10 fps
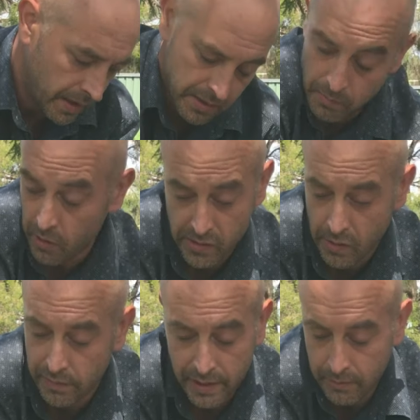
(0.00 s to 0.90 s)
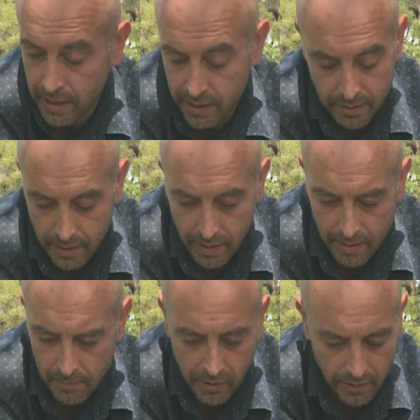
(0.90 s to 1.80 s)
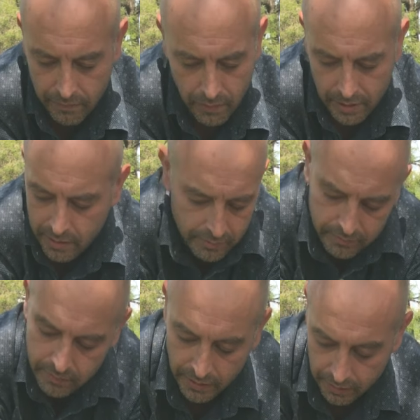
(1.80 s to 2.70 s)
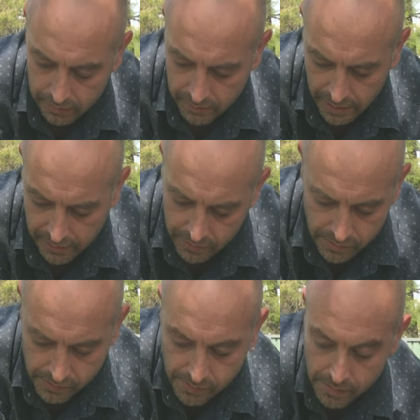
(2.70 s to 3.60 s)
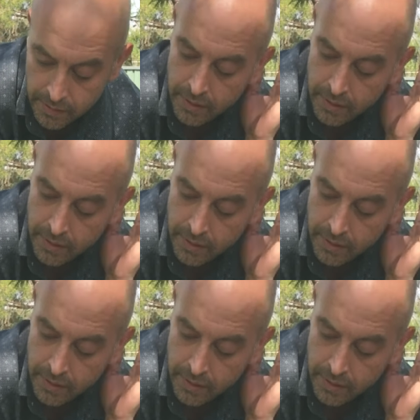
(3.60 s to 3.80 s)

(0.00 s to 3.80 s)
That's myself anyway. Um, I don't find it, you know, hinders or